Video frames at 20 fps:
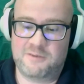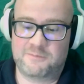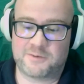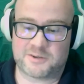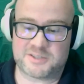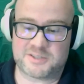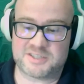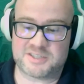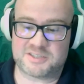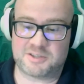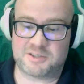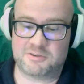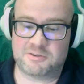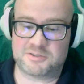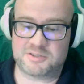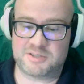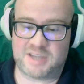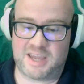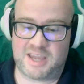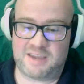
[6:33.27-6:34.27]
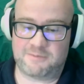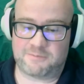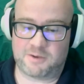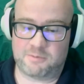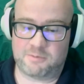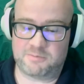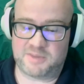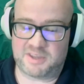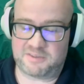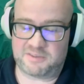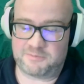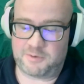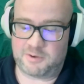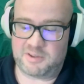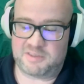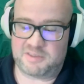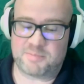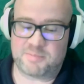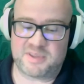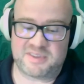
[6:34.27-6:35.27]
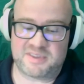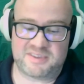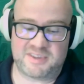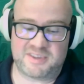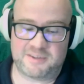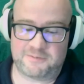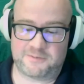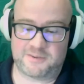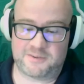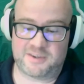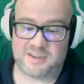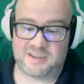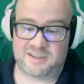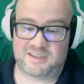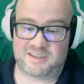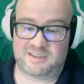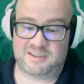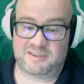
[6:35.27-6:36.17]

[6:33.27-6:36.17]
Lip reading: versus those who came from this very specific